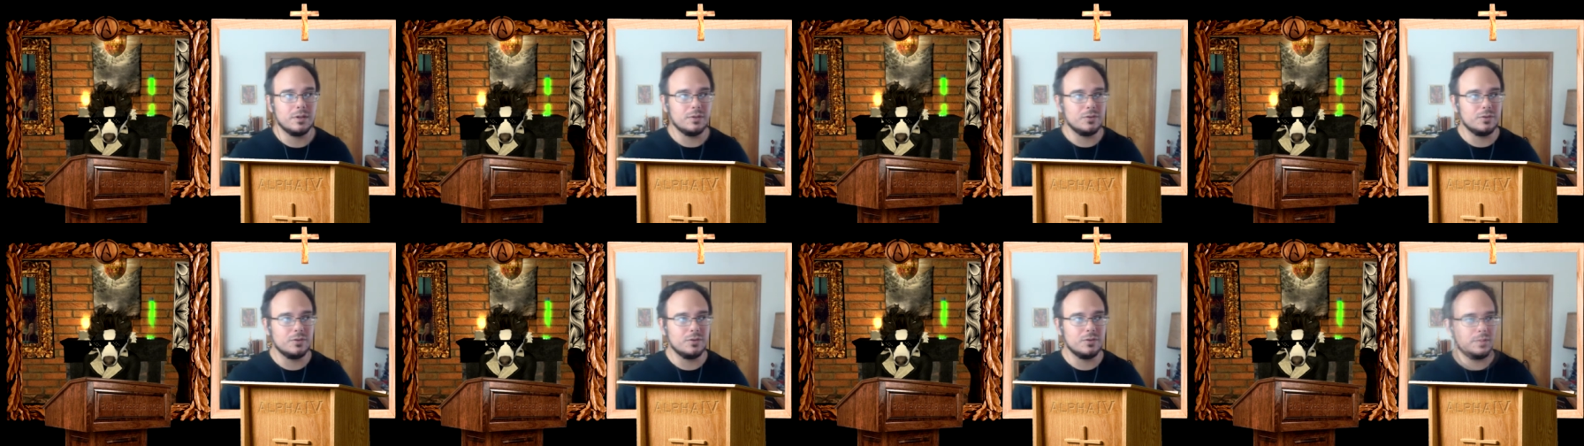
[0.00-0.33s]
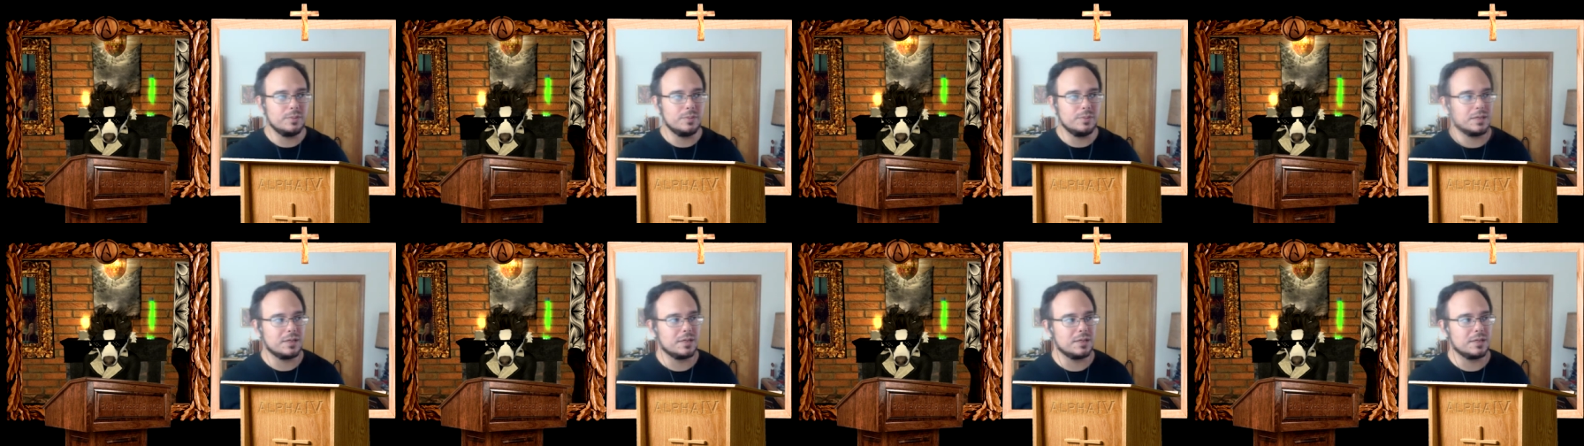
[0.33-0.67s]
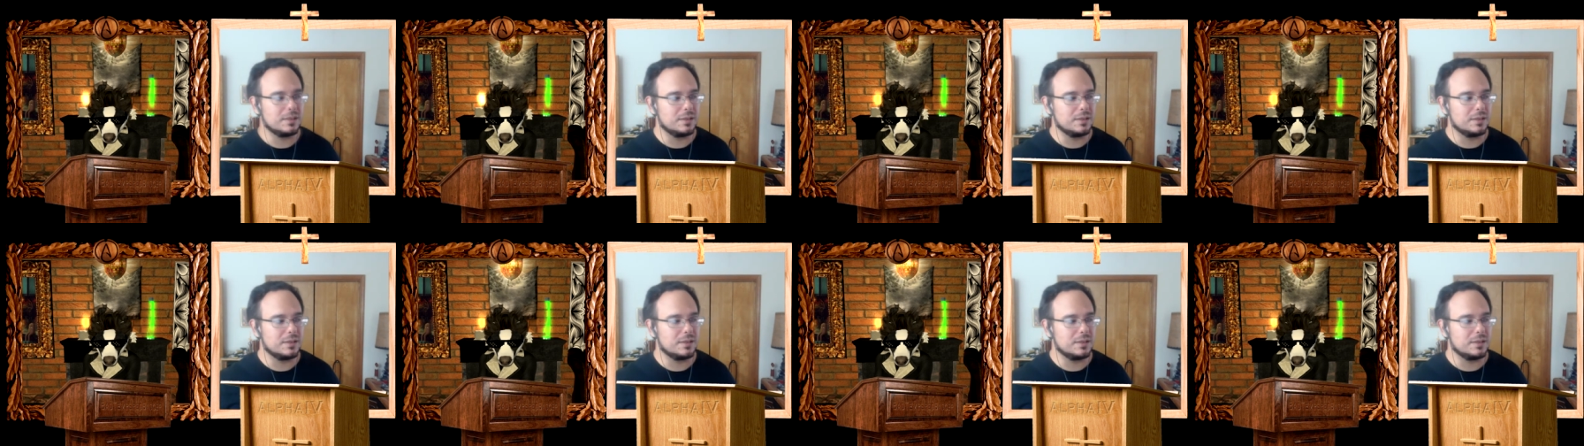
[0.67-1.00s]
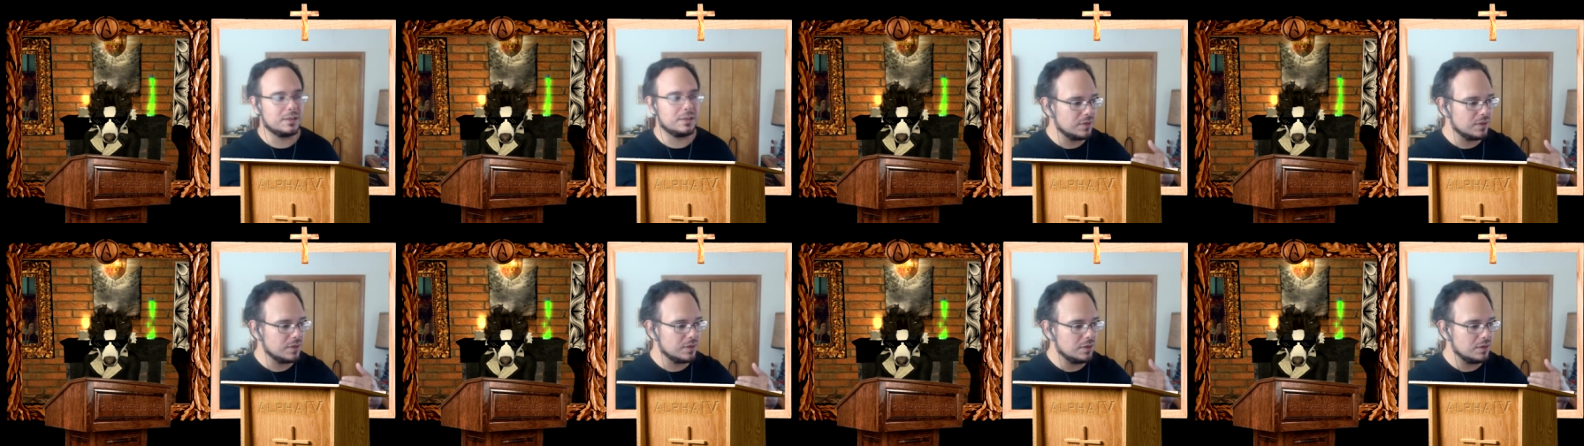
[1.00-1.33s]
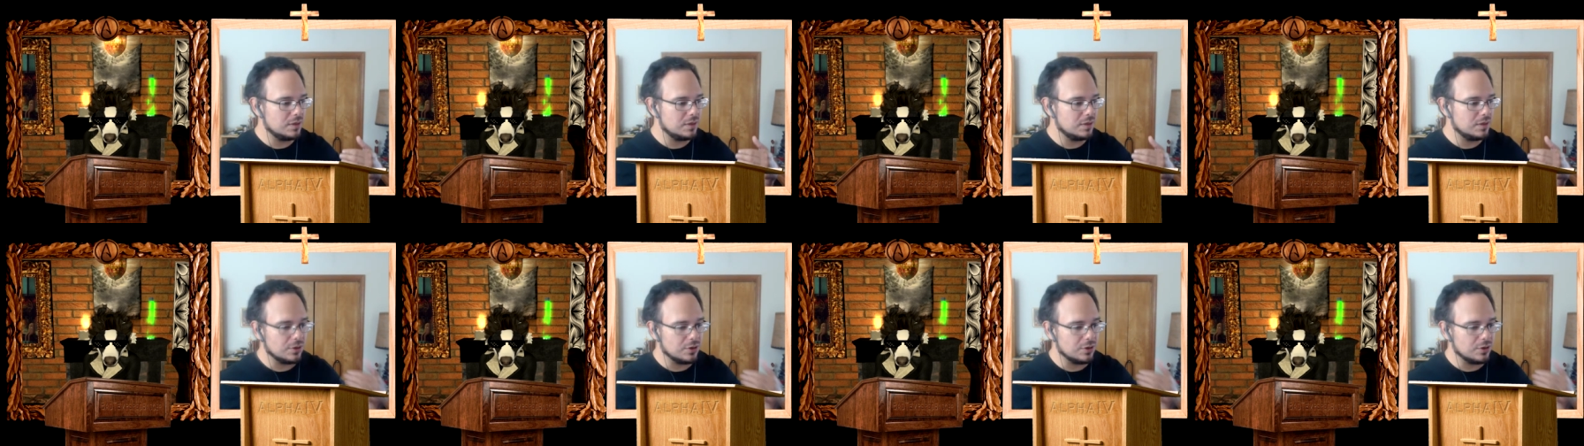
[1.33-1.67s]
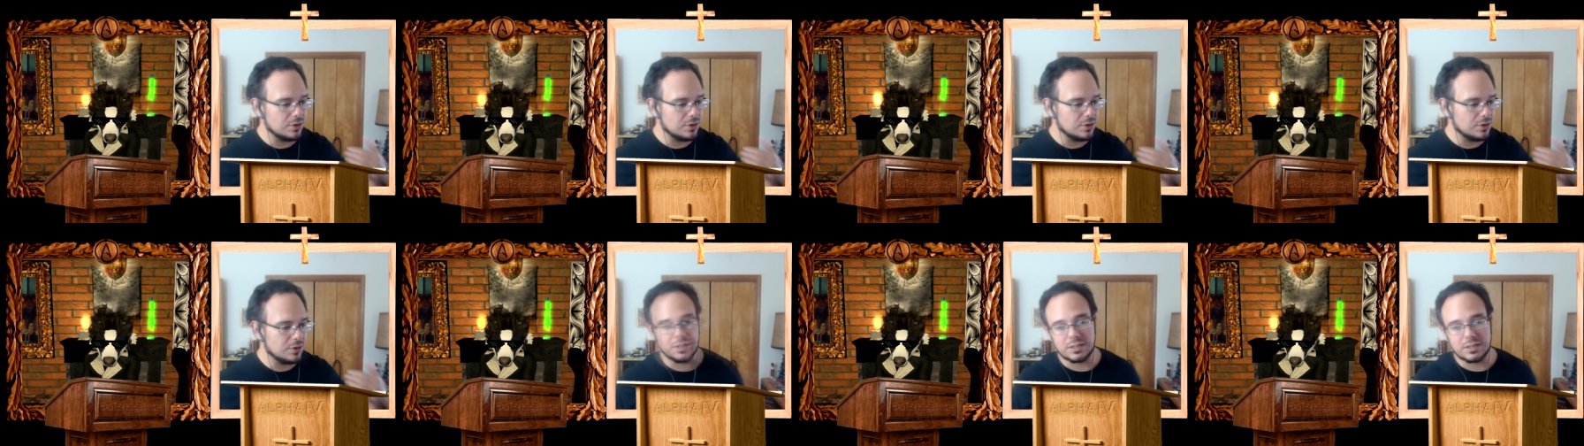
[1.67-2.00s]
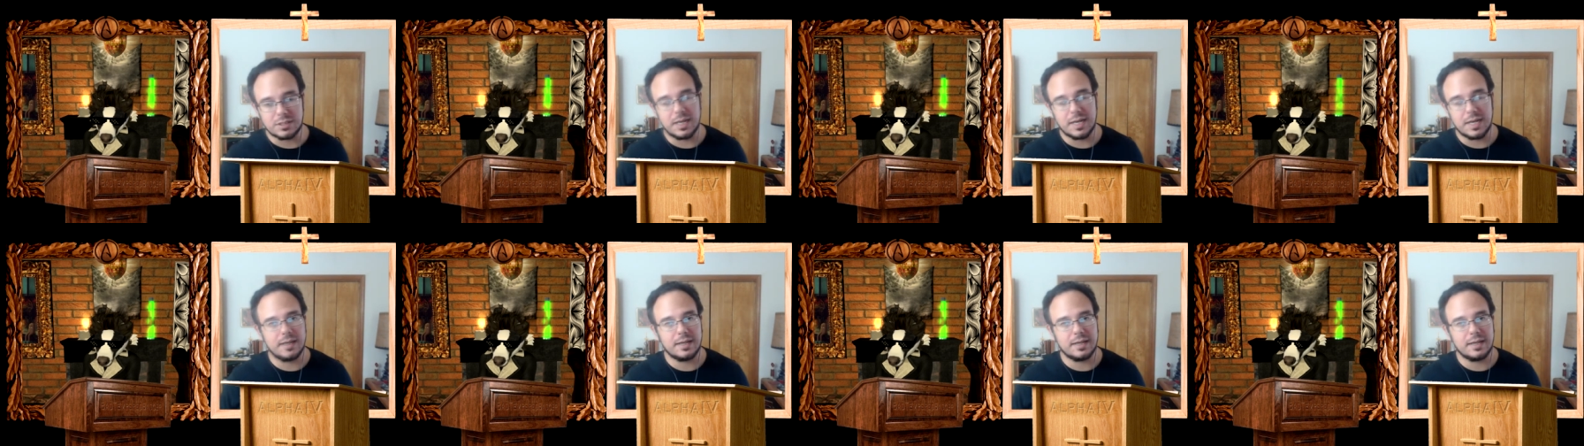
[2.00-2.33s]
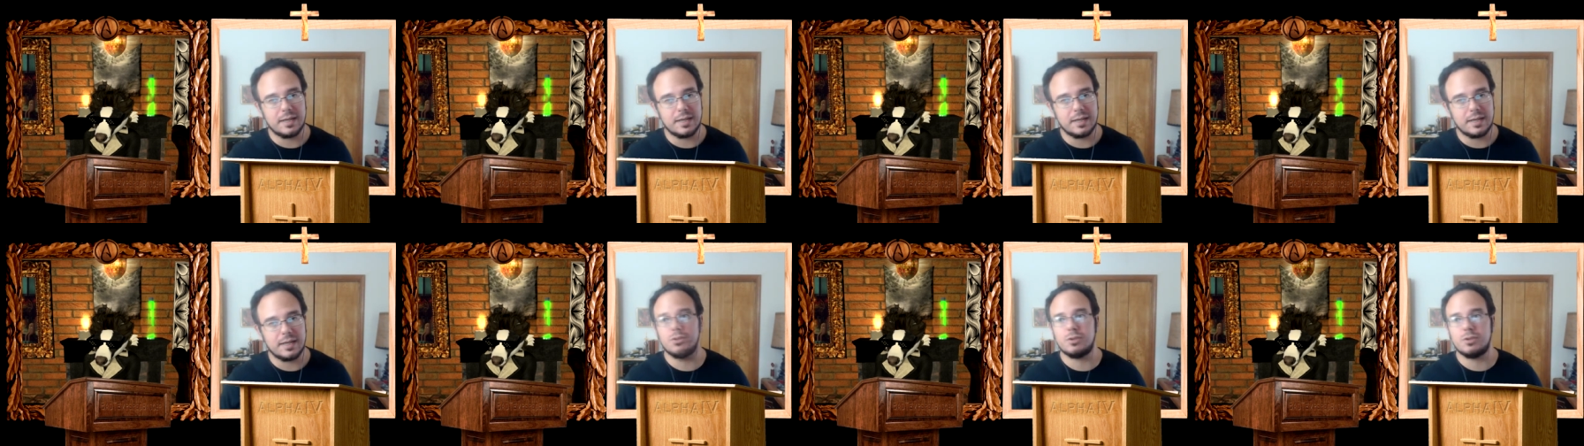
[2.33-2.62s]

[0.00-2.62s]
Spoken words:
You become authoritative.